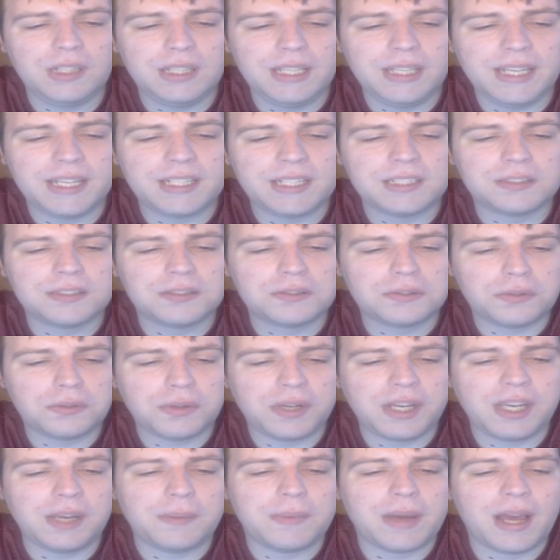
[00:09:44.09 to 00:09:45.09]
League
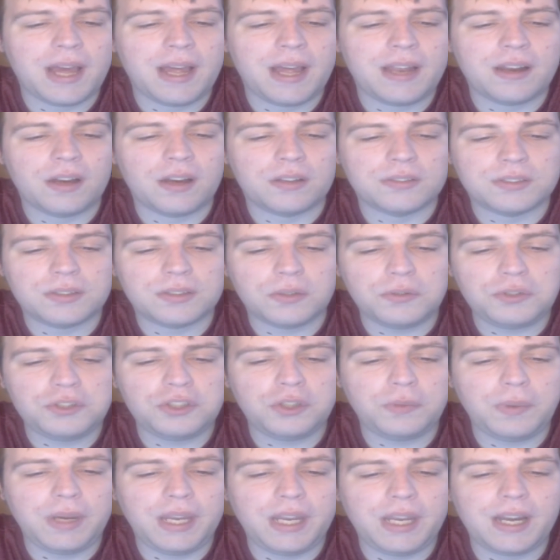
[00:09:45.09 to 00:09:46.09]
stream and on
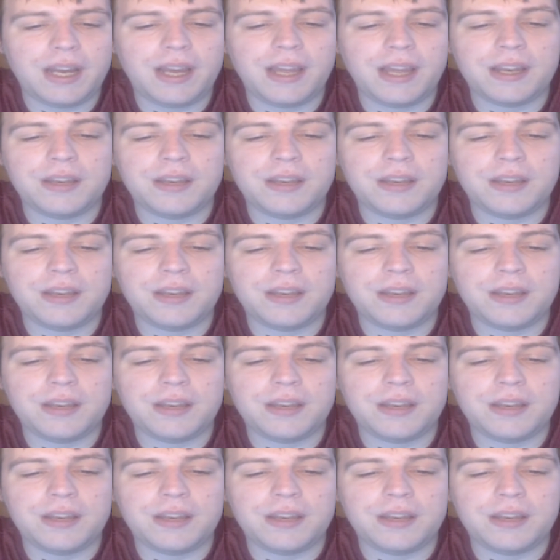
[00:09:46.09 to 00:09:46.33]
social media,